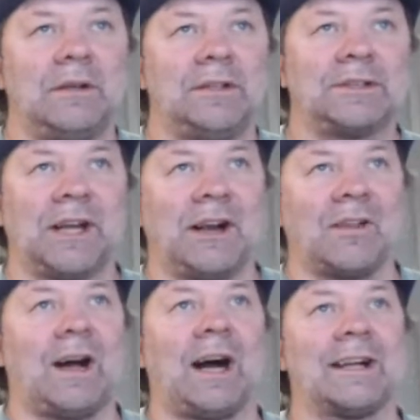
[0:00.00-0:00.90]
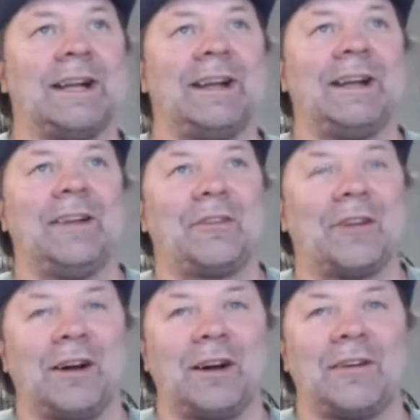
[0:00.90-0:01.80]
to lock in his
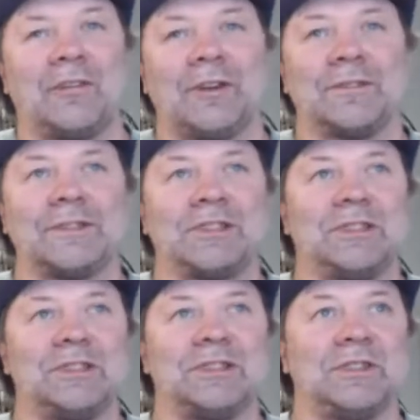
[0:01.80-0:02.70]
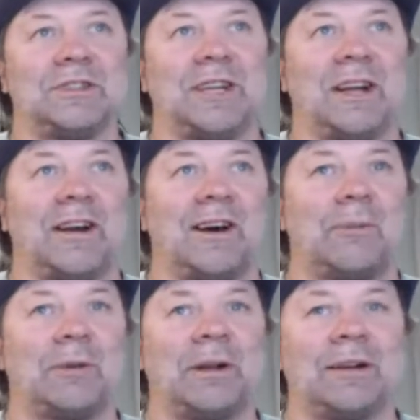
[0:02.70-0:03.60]
services and set
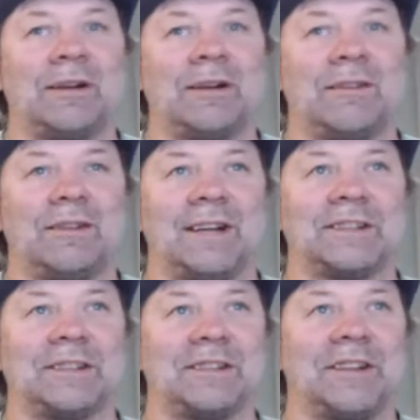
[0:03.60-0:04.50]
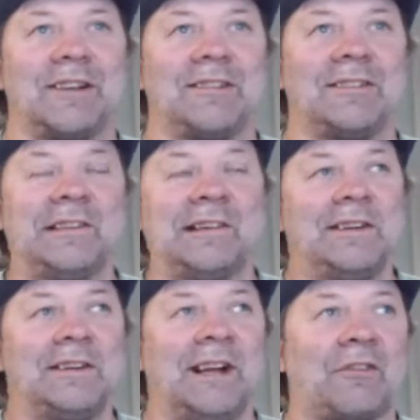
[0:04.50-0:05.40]
up and then go next
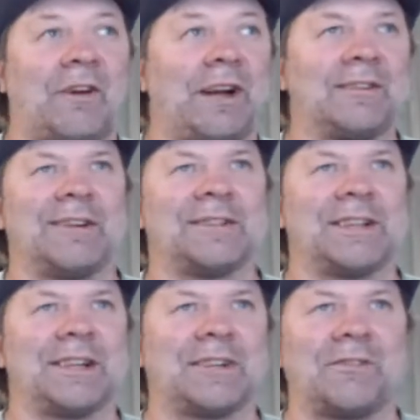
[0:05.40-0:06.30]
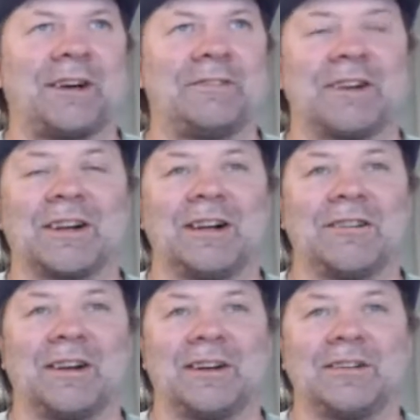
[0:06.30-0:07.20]
5 years. I think it's a 5-year
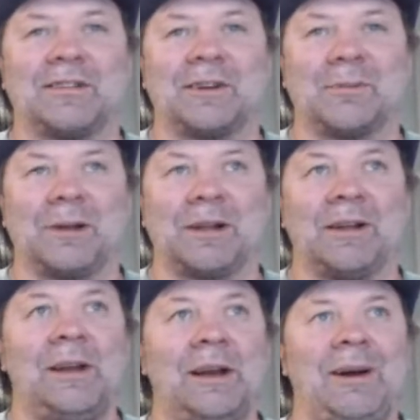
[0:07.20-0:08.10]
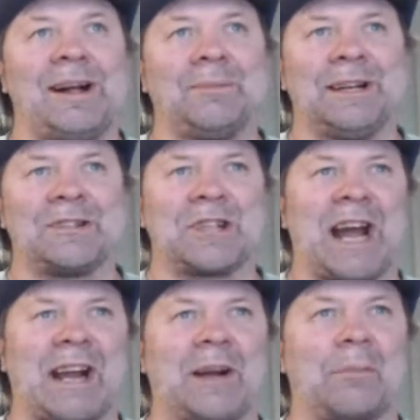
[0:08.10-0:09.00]
contract. He's going to be like, no, I'm going to
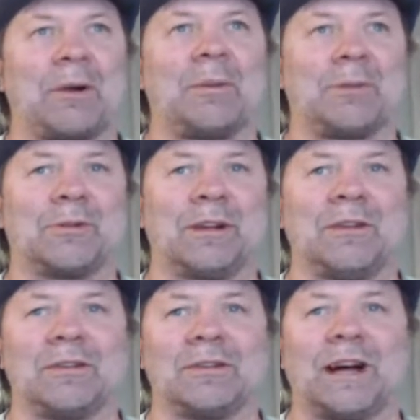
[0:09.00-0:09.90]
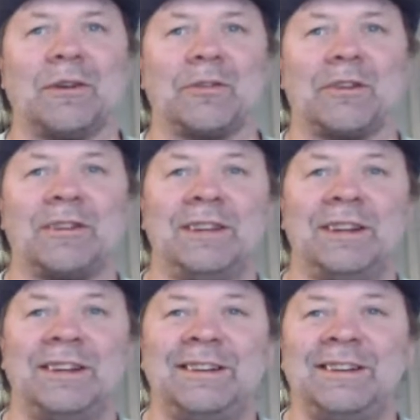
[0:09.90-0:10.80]
jack it up a couple
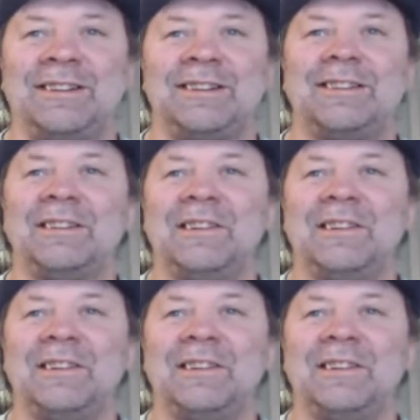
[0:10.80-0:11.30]
300,000.